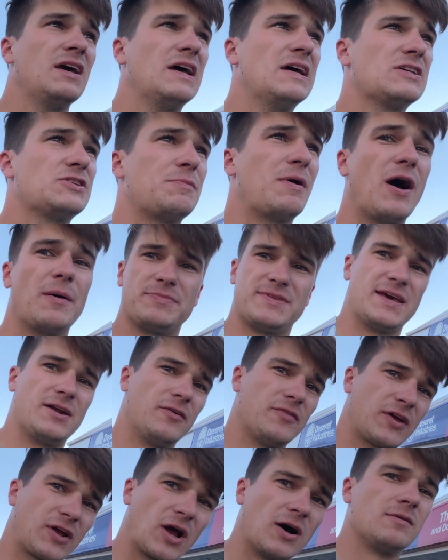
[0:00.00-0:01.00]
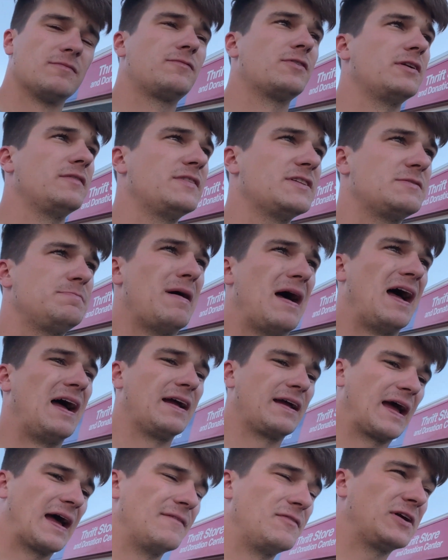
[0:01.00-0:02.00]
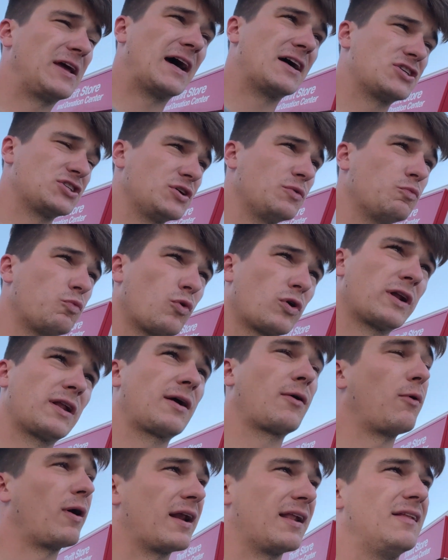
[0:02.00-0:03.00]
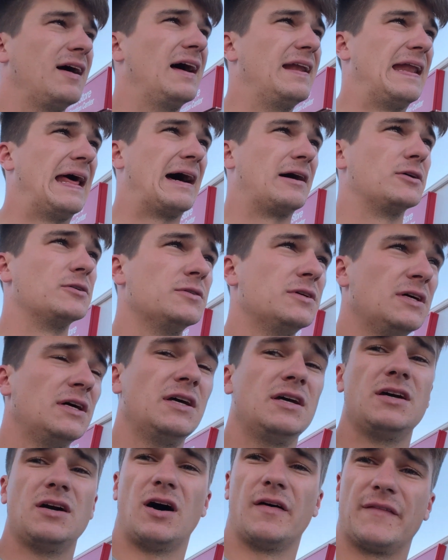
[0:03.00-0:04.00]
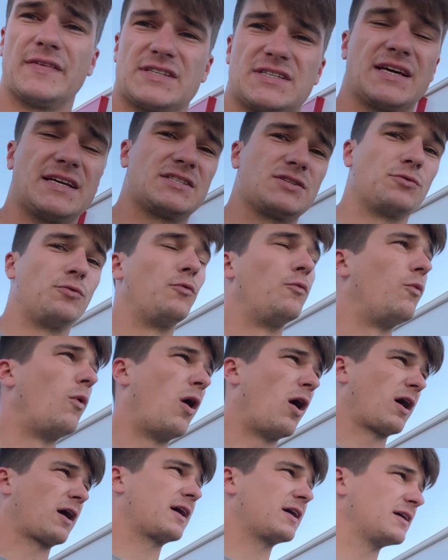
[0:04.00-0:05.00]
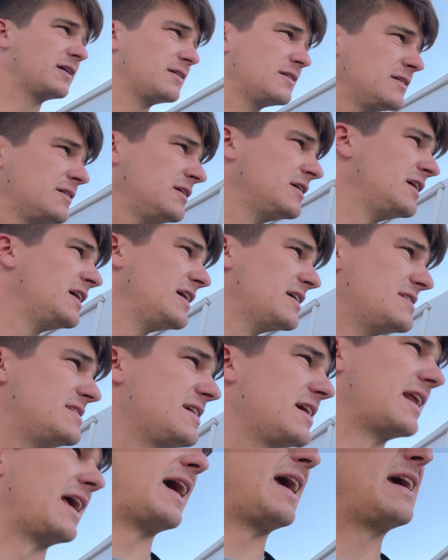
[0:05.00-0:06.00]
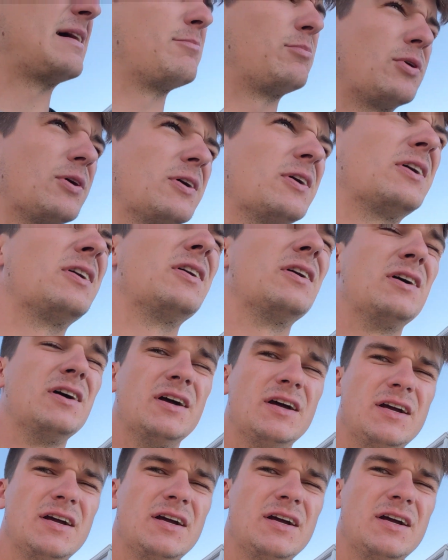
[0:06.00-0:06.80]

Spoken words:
So my update on the comfort of this bag, having actually worn it quite a lot now on this nice little walk to get a hamburger.